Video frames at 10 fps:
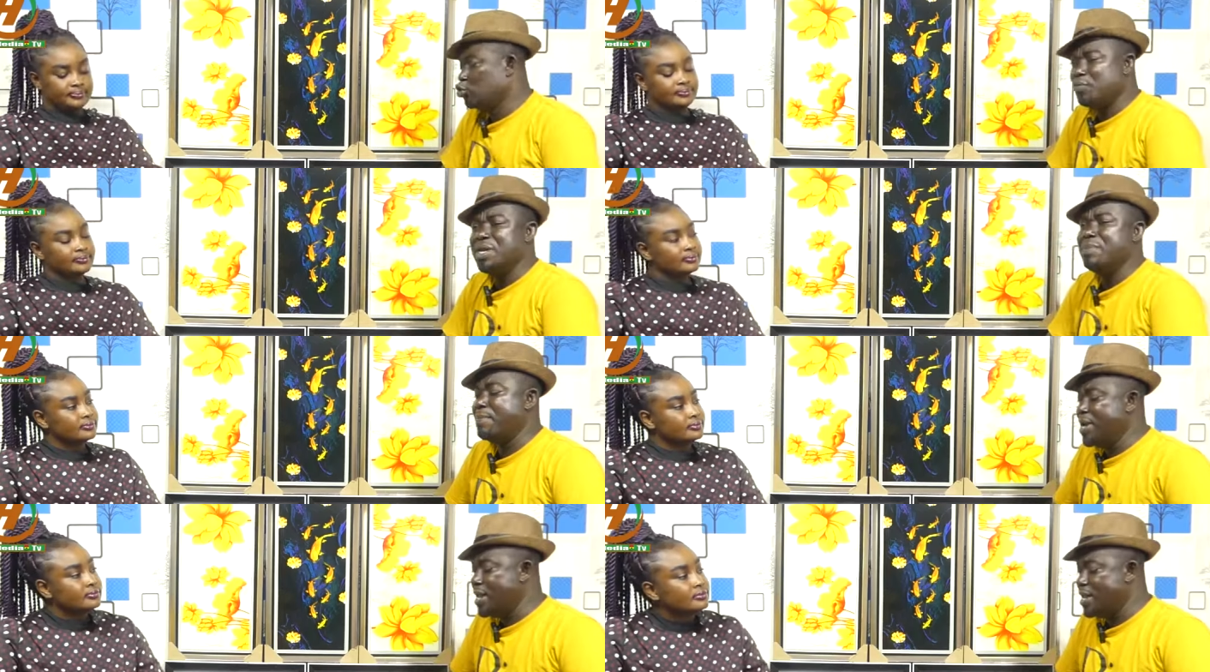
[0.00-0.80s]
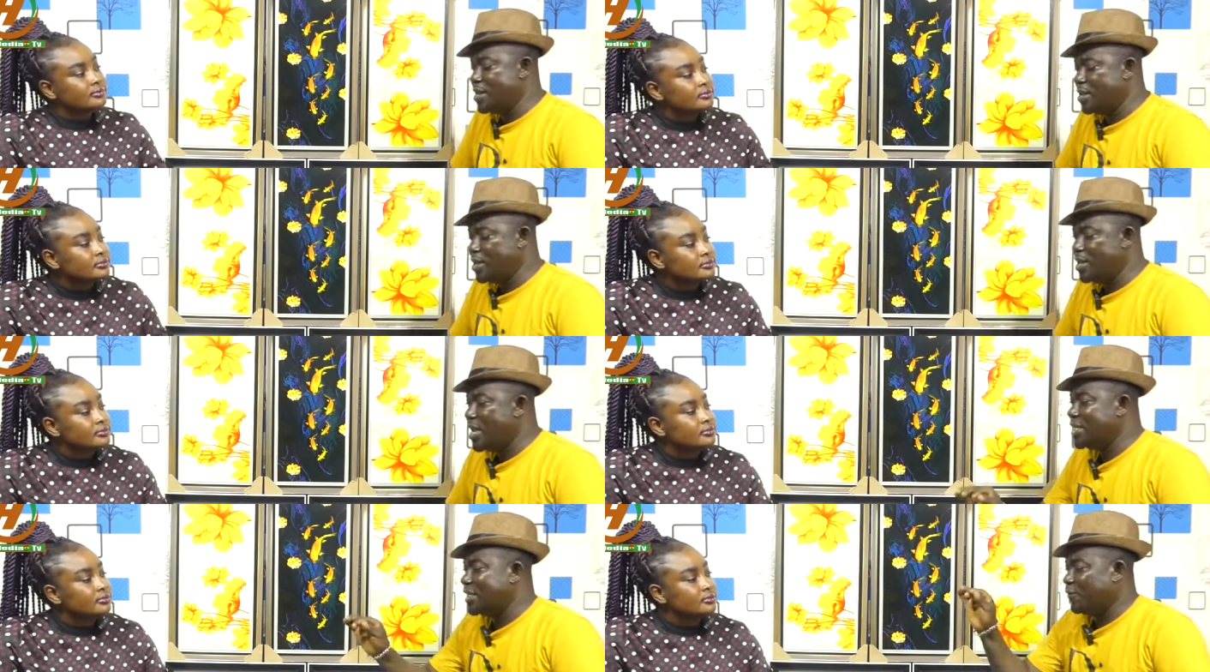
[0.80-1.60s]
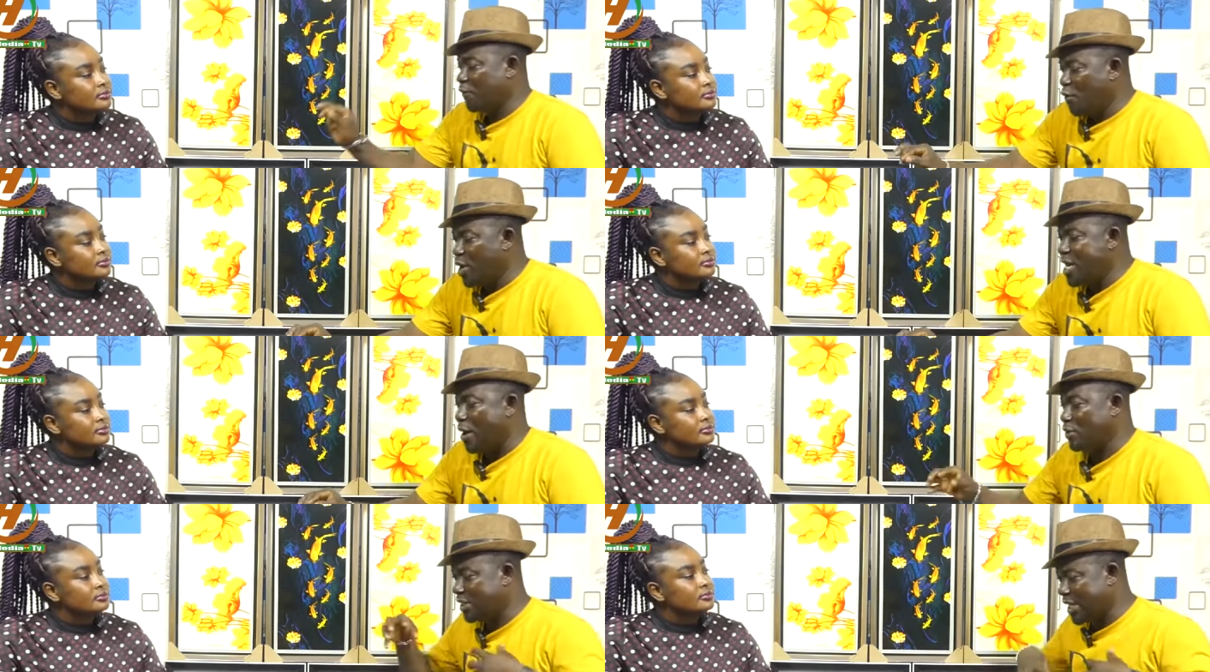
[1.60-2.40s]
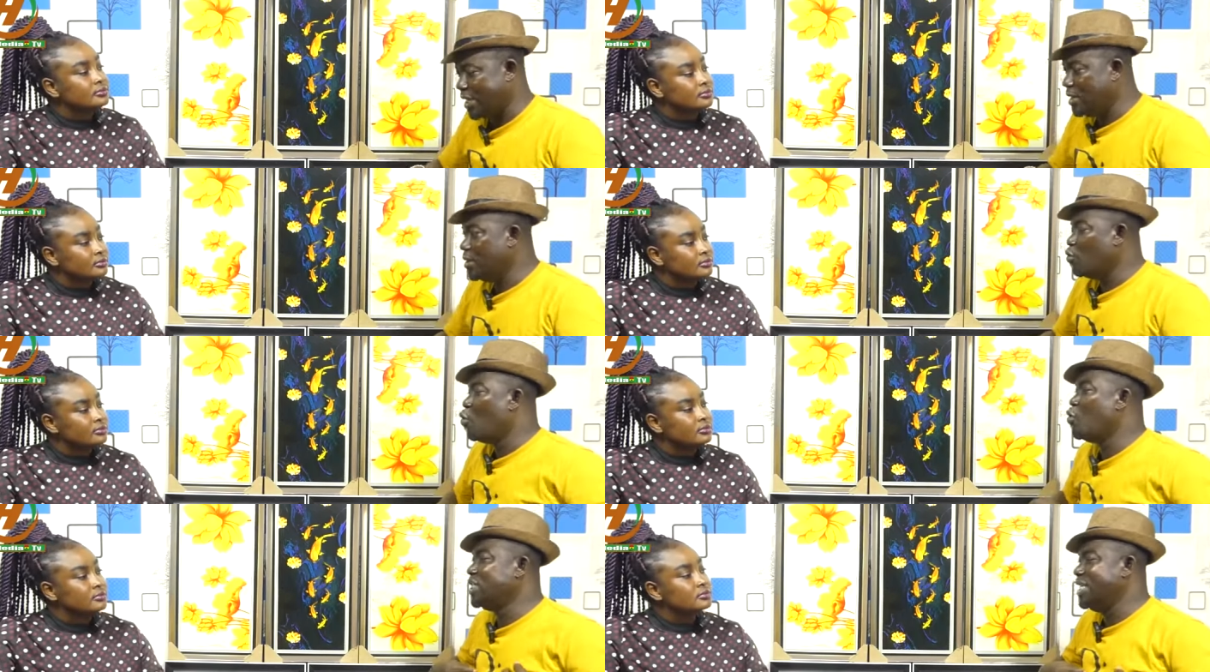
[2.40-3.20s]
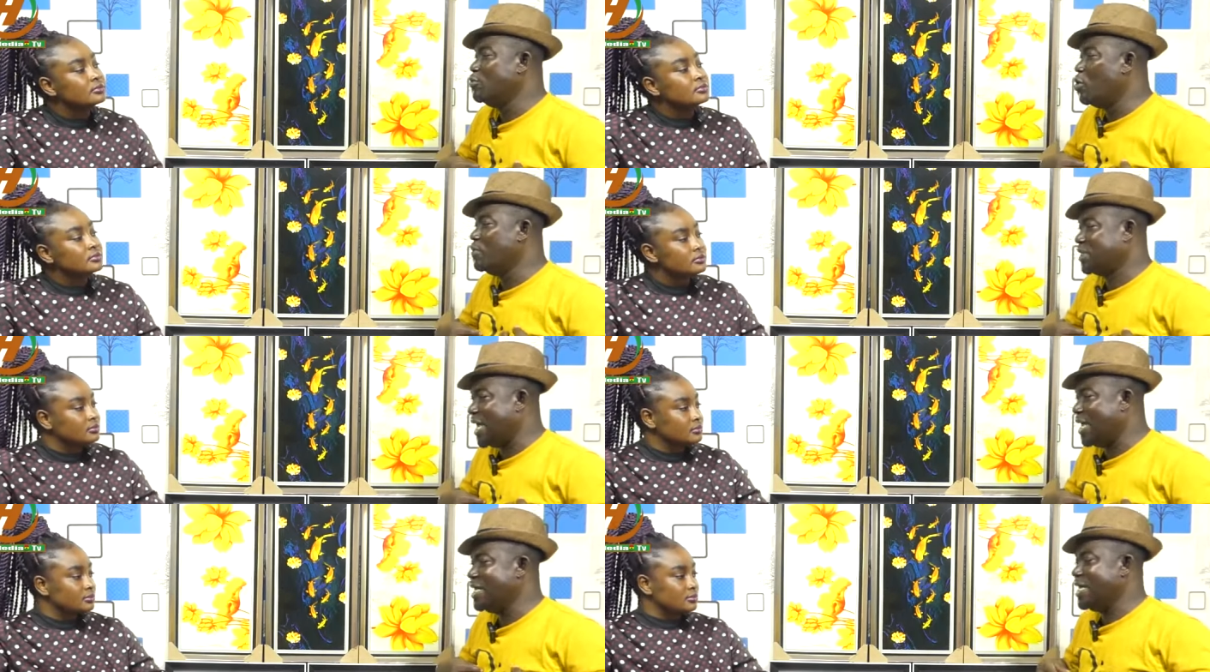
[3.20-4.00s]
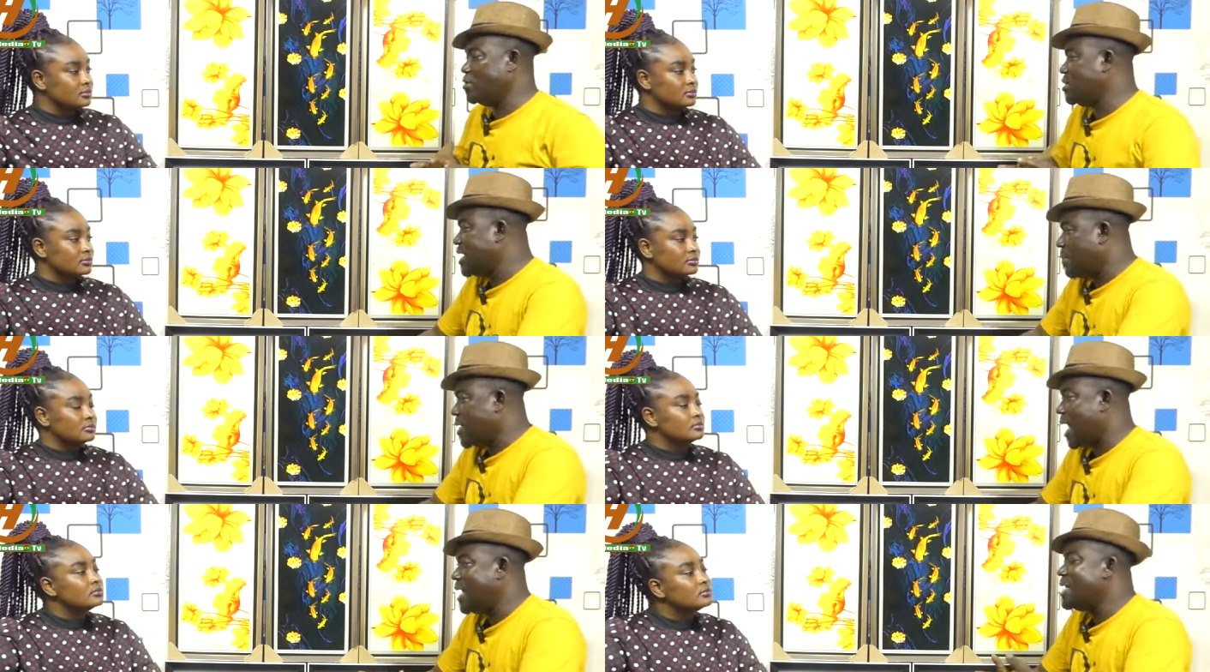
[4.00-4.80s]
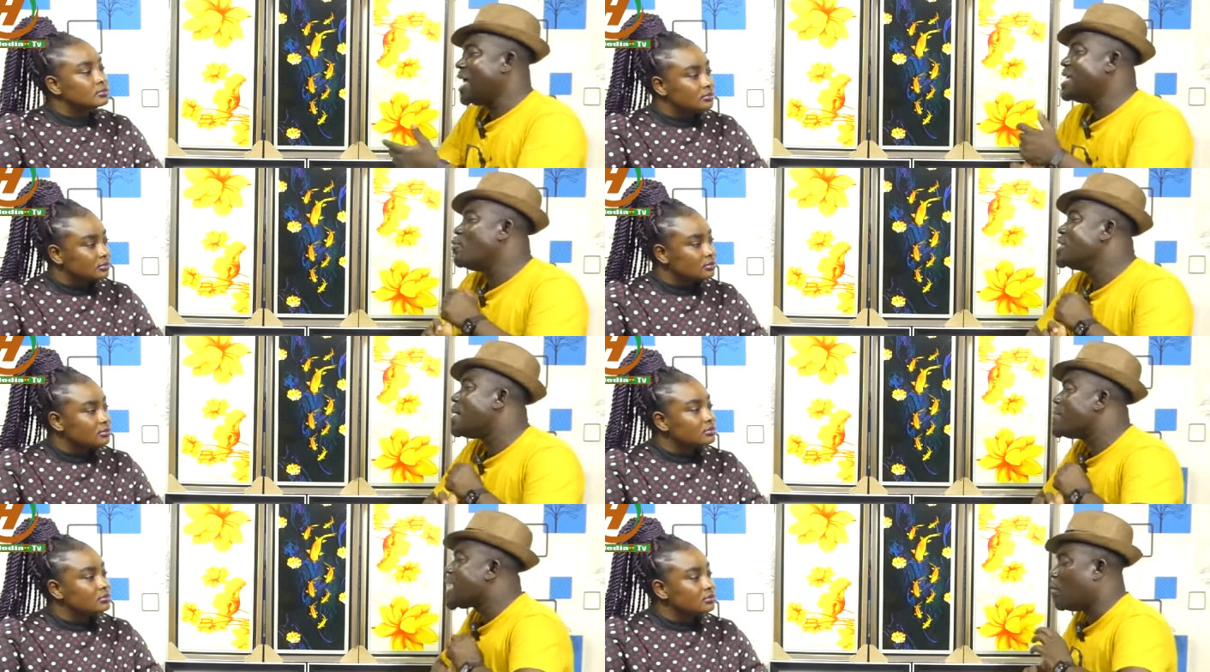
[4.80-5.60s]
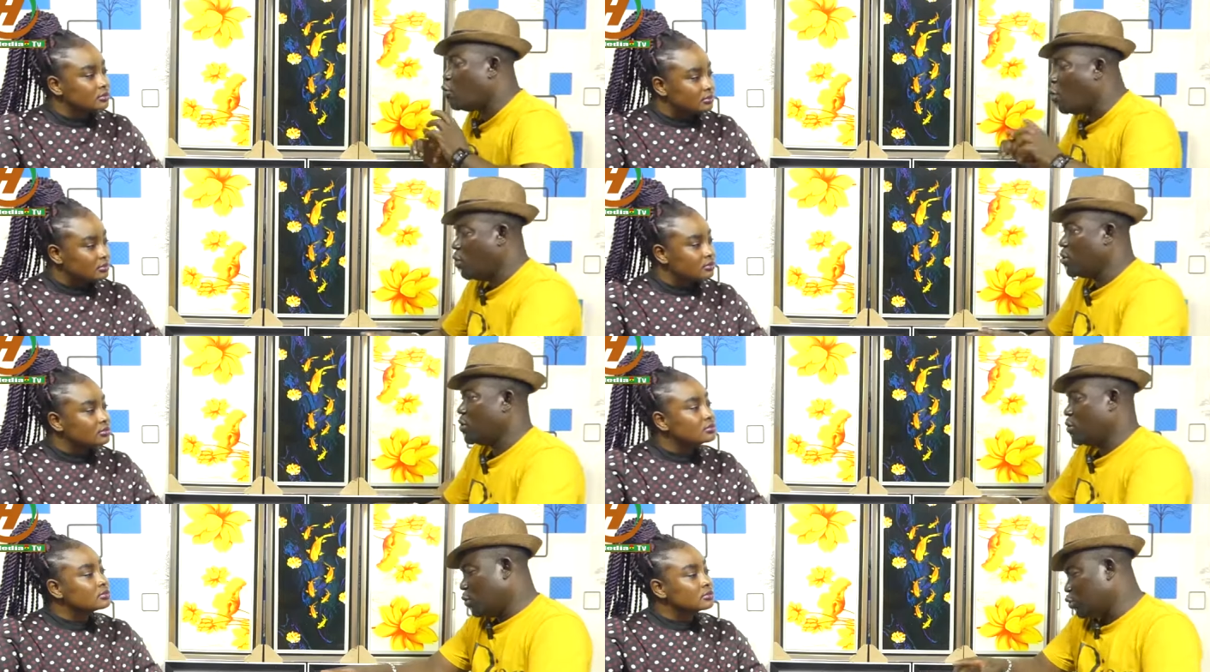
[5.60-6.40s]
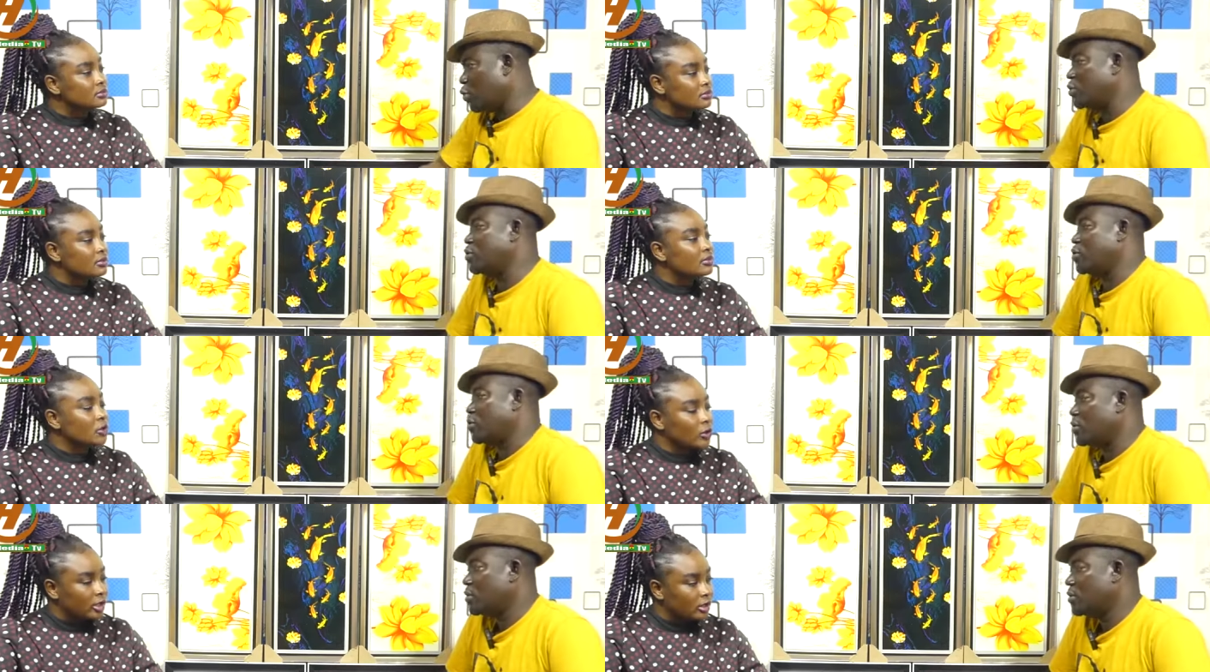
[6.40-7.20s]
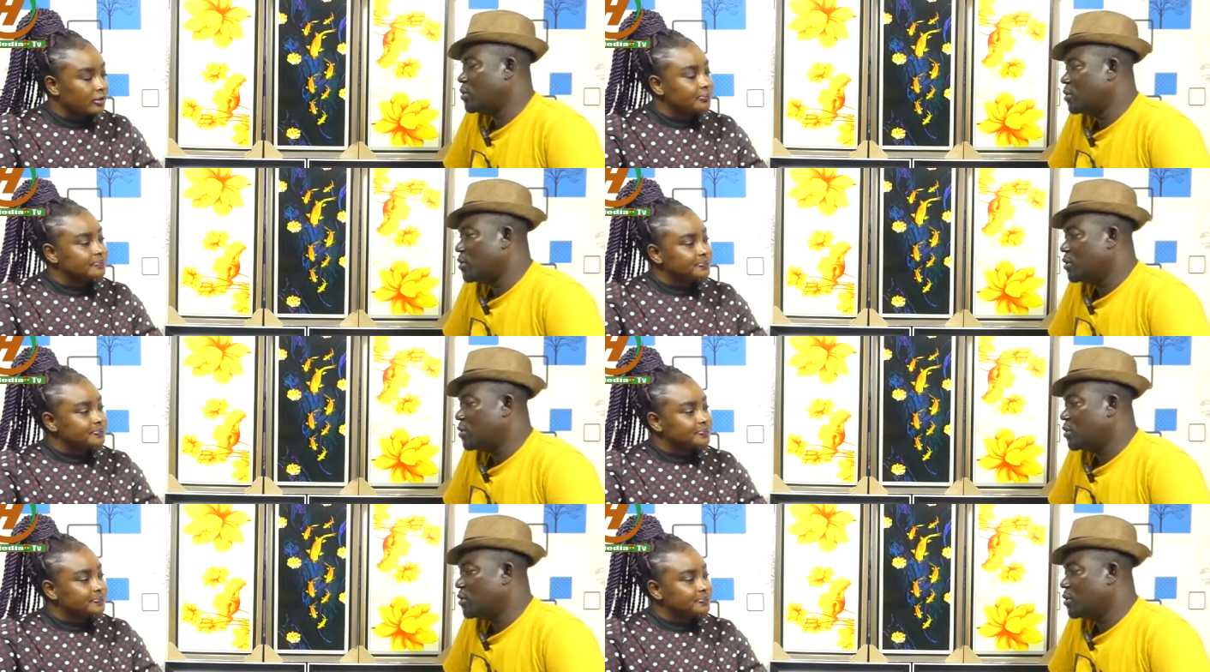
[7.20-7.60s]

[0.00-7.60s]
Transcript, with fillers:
Speaker 1: To me, baby, it is a fool. I will say, who did the woman say, and only Yamia, and you will me a woe or some. Okay.